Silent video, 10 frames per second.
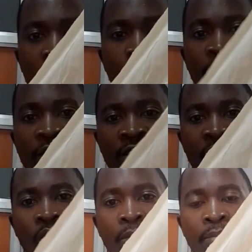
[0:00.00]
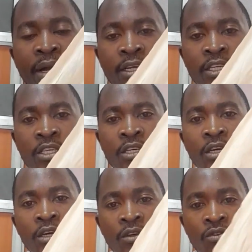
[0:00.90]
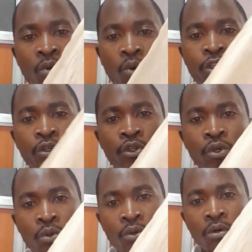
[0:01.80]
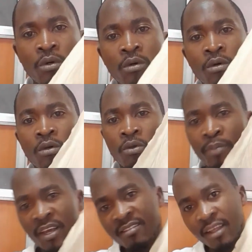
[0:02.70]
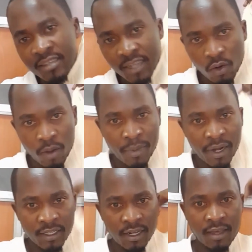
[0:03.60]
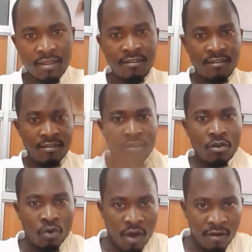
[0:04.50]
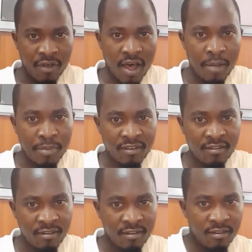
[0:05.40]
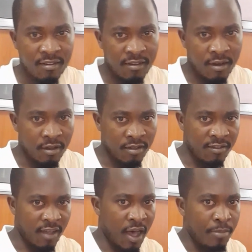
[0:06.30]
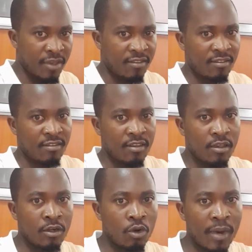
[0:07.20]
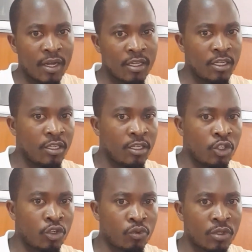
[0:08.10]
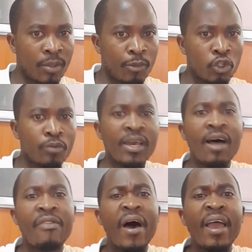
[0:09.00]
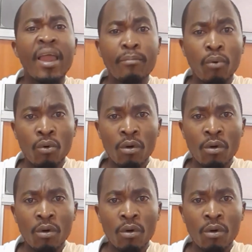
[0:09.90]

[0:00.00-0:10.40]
of the triangular bandage. So what you do, place the triangular bandage like this. You have the apex. This is the apex. Normally, it's supposed to be at the elbow